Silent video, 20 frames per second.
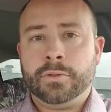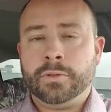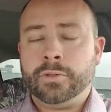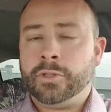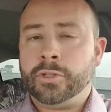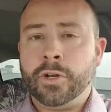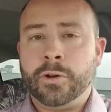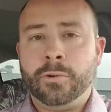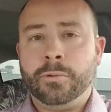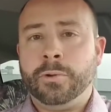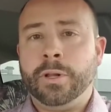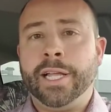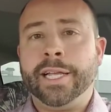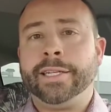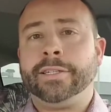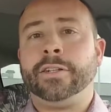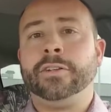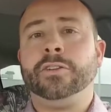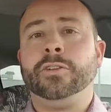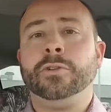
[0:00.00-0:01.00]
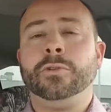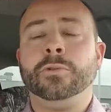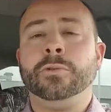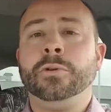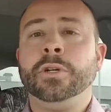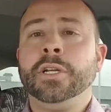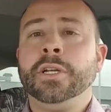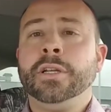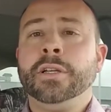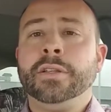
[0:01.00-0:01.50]
don't like to
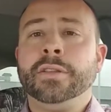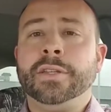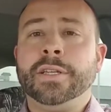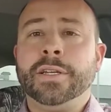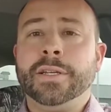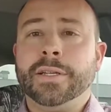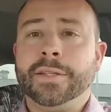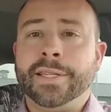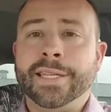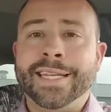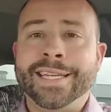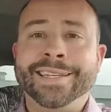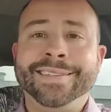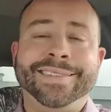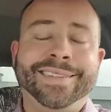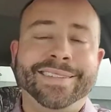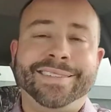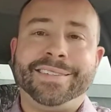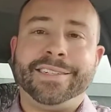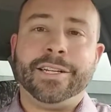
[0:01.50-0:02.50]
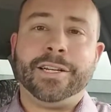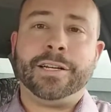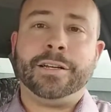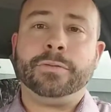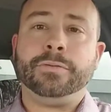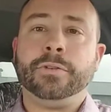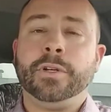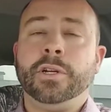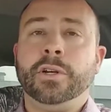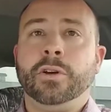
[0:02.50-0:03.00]
do the easy
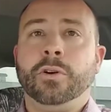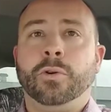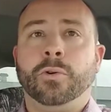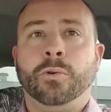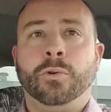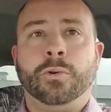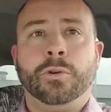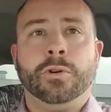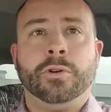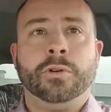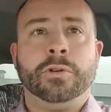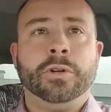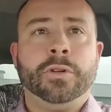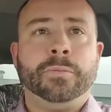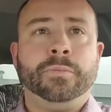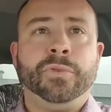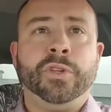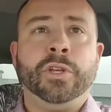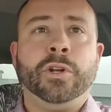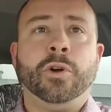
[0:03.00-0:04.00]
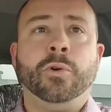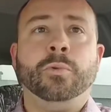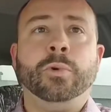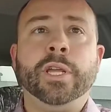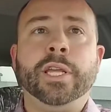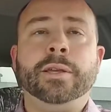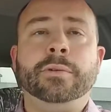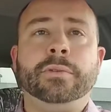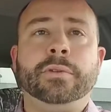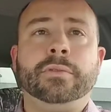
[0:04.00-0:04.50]
stuff, or
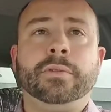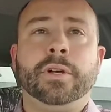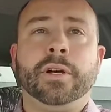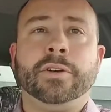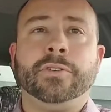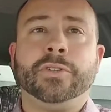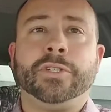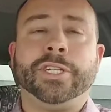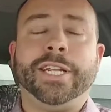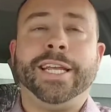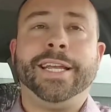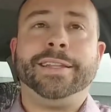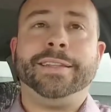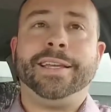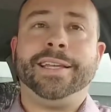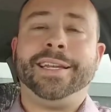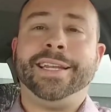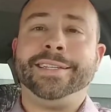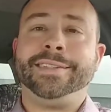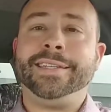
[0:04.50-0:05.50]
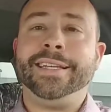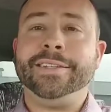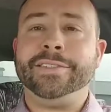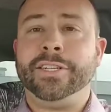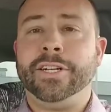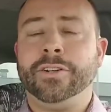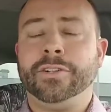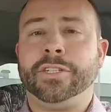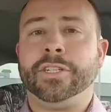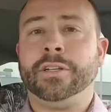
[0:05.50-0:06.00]
we understand that it's
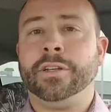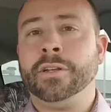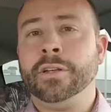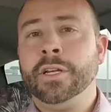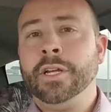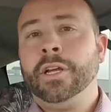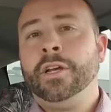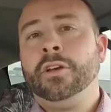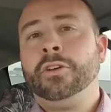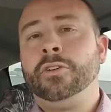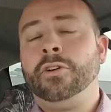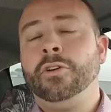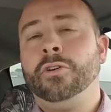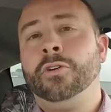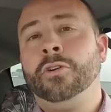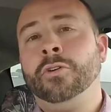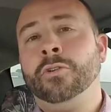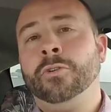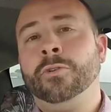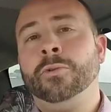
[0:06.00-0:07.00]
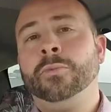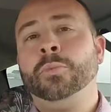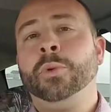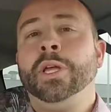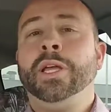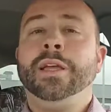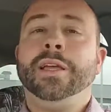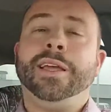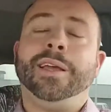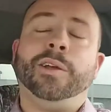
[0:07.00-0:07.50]
easier to go home
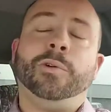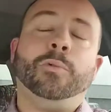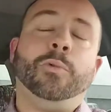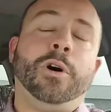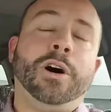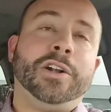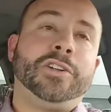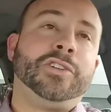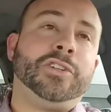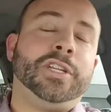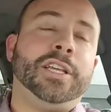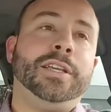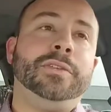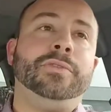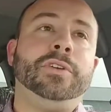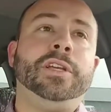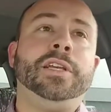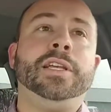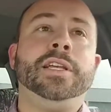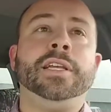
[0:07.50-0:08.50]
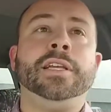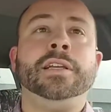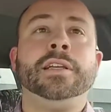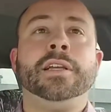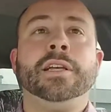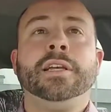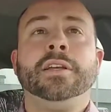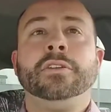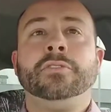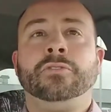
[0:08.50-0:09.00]
and watch TV,
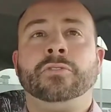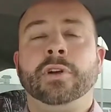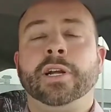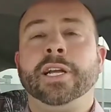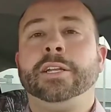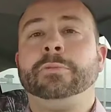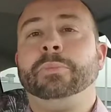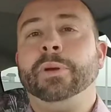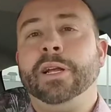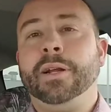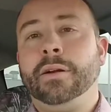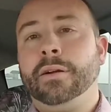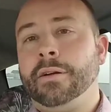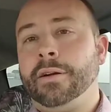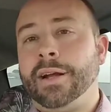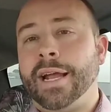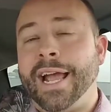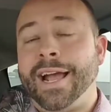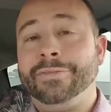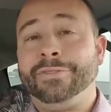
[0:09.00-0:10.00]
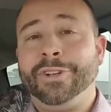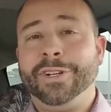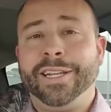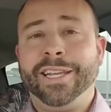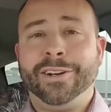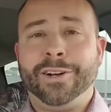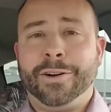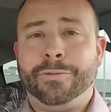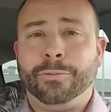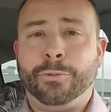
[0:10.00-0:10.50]
drink beer after you
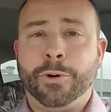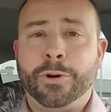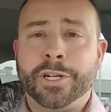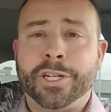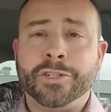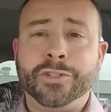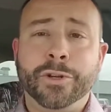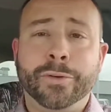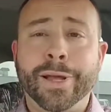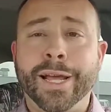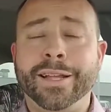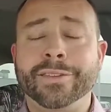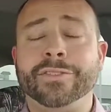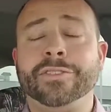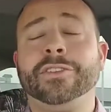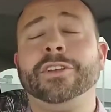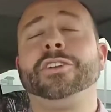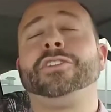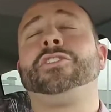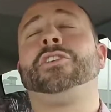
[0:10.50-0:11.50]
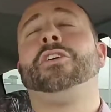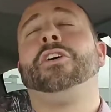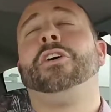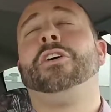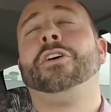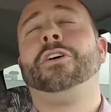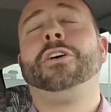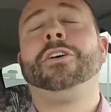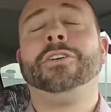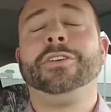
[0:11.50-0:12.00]
get off work because you've had such a
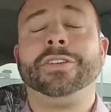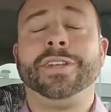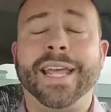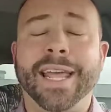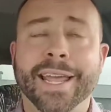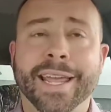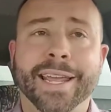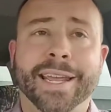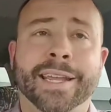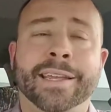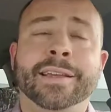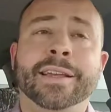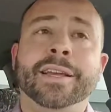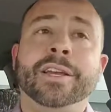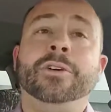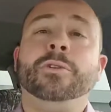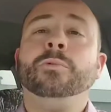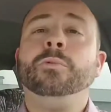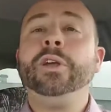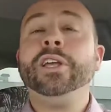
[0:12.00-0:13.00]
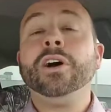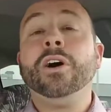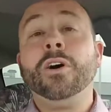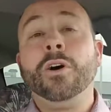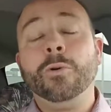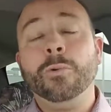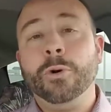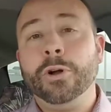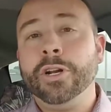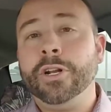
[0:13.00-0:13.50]
hard day. We
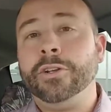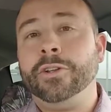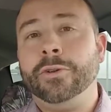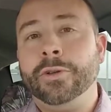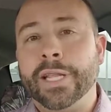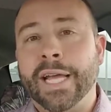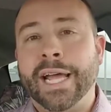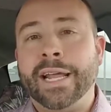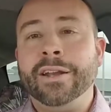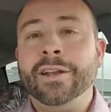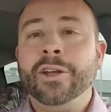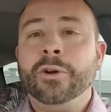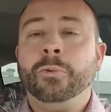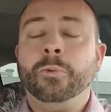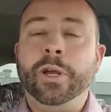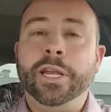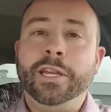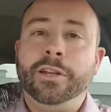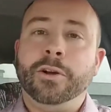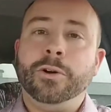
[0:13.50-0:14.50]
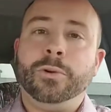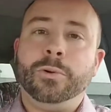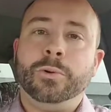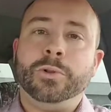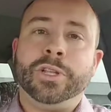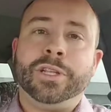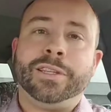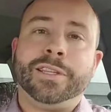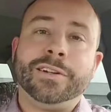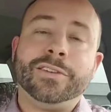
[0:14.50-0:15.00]
all want to do that. We know
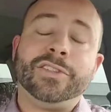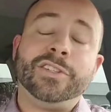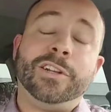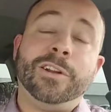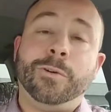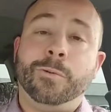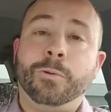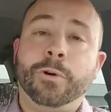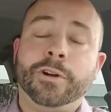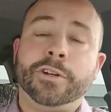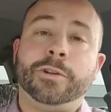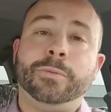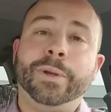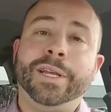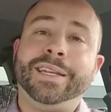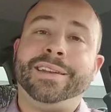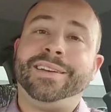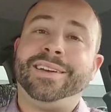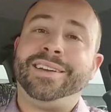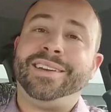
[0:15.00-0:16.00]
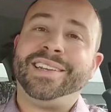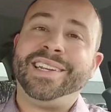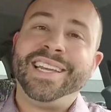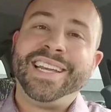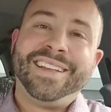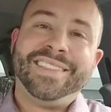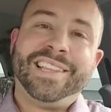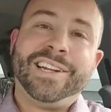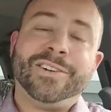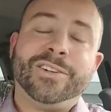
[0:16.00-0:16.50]
that there's still work to be done.
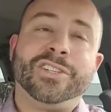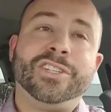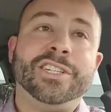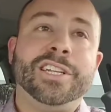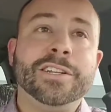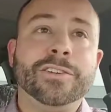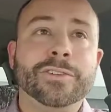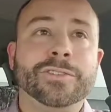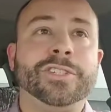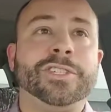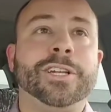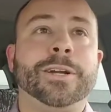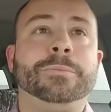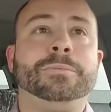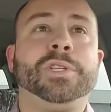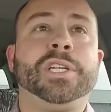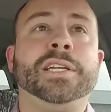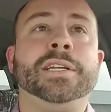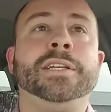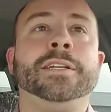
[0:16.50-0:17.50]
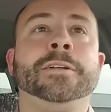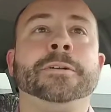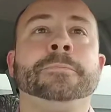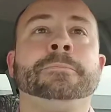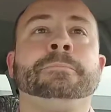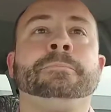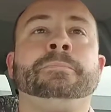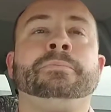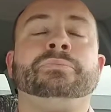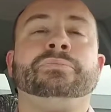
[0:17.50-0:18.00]
There is still something
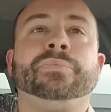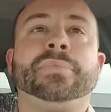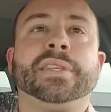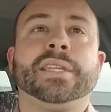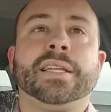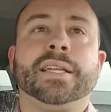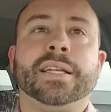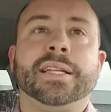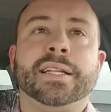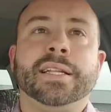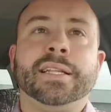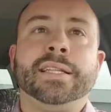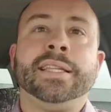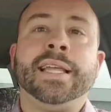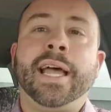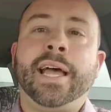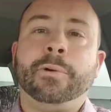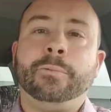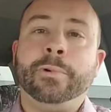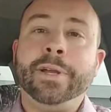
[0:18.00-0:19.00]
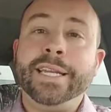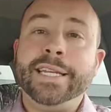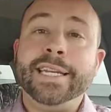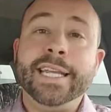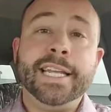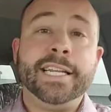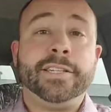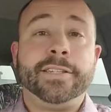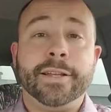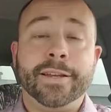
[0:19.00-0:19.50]
that we
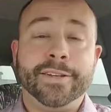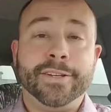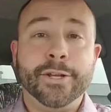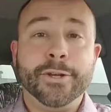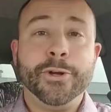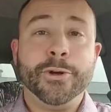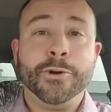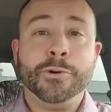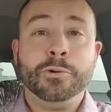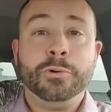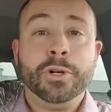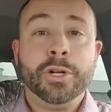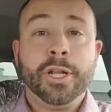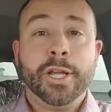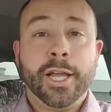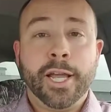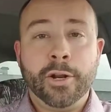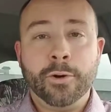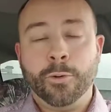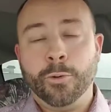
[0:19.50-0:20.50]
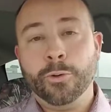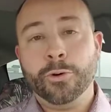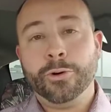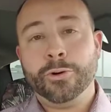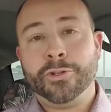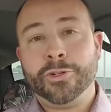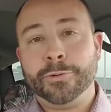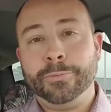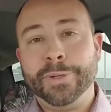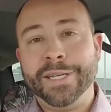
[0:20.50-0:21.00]
need to do in
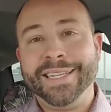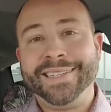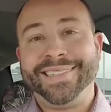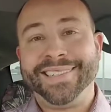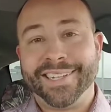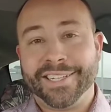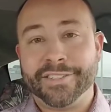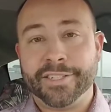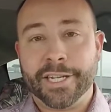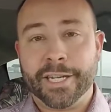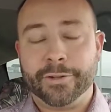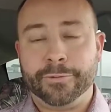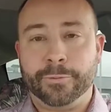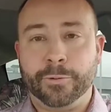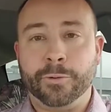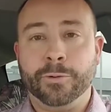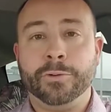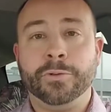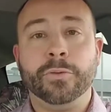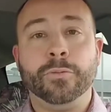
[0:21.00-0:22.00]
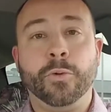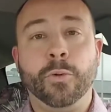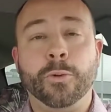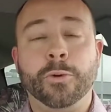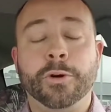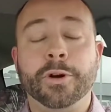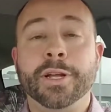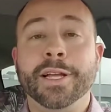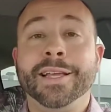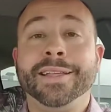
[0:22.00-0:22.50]
order to be successful
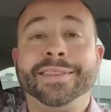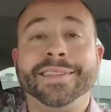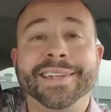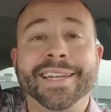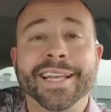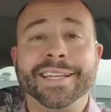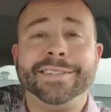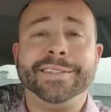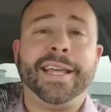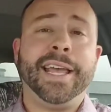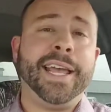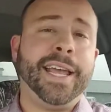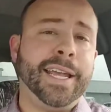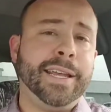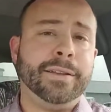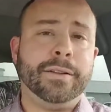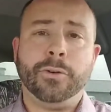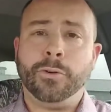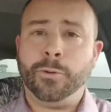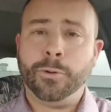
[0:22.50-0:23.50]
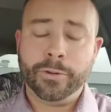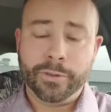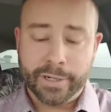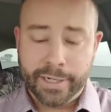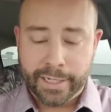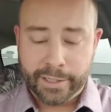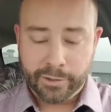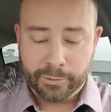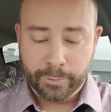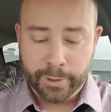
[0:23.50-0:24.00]
for the next day or the
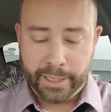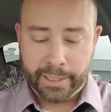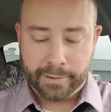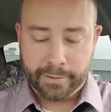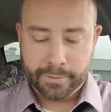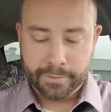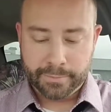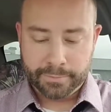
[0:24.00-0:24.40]
next week.